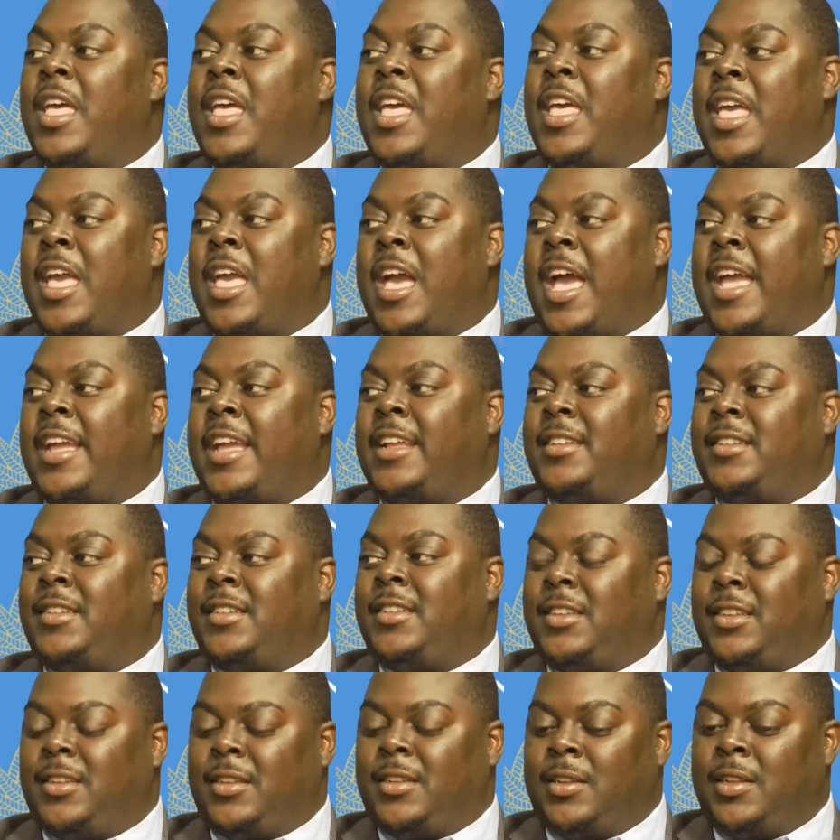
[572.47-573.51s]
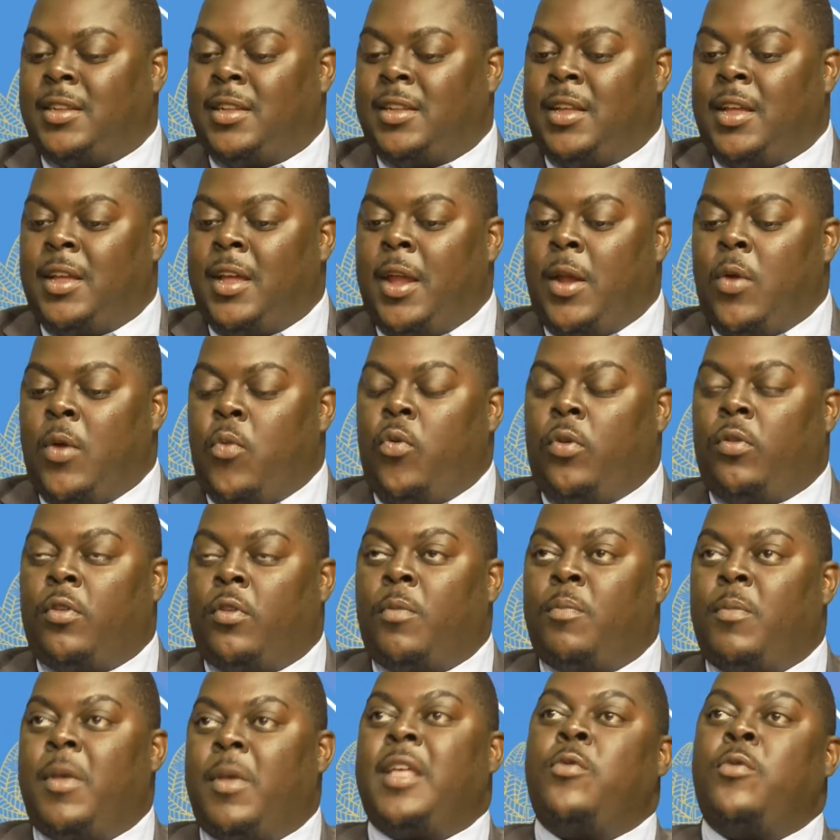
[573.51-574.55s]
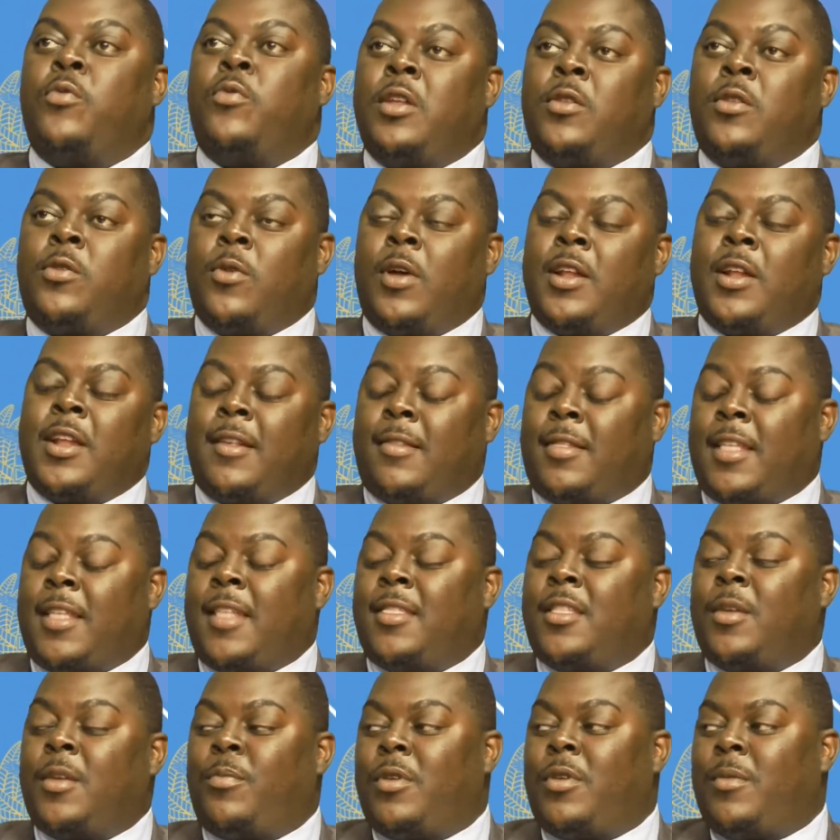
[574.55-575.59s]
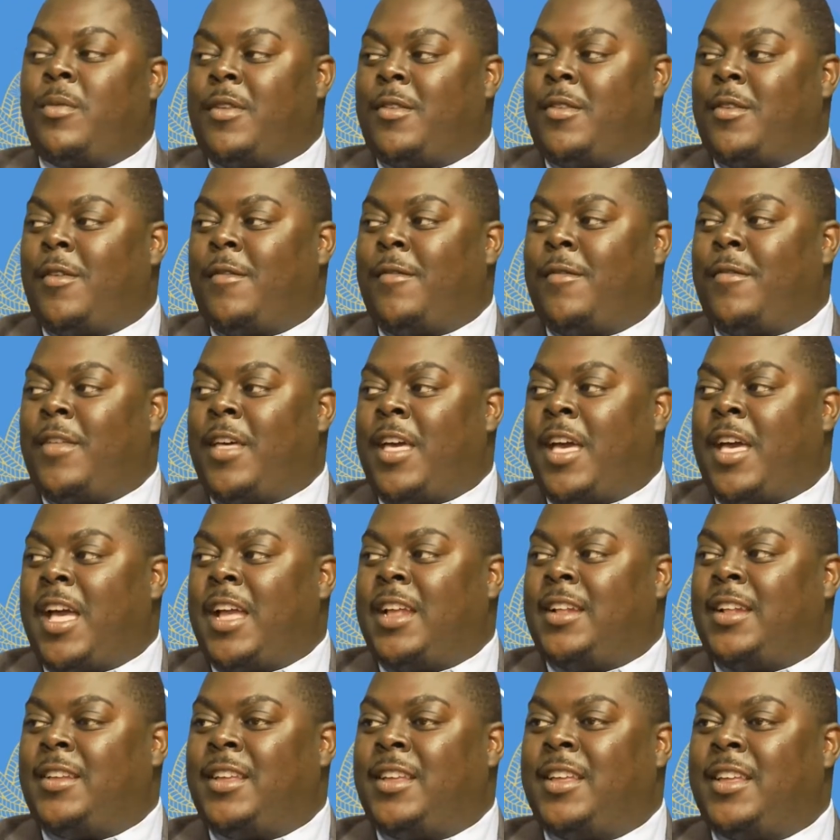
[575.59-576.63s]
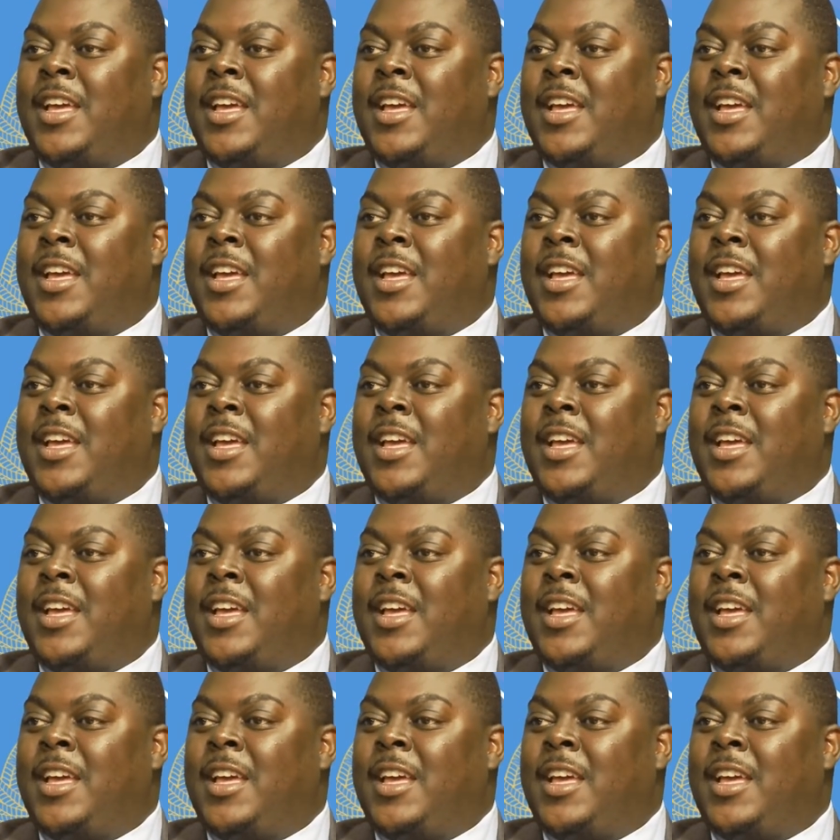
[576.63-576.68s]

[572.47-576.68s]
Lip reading: AIT. Reason being, we need to understand the premise of AIT.